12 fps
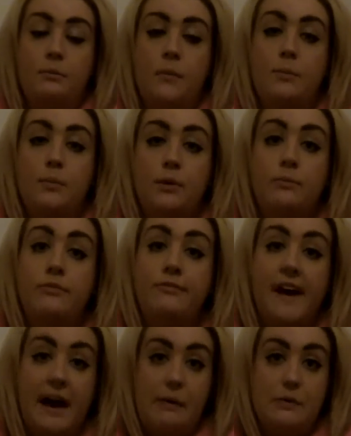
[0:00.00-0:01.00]
my mum
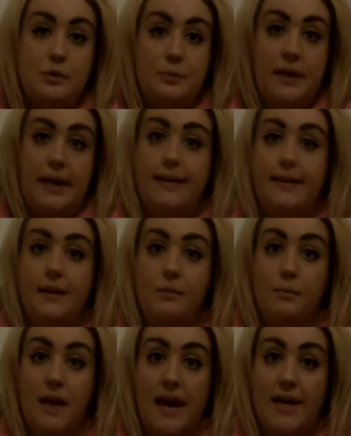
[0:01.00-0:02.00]
found me
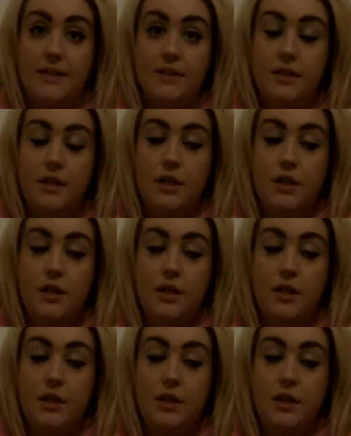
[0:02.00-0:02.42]
in bed,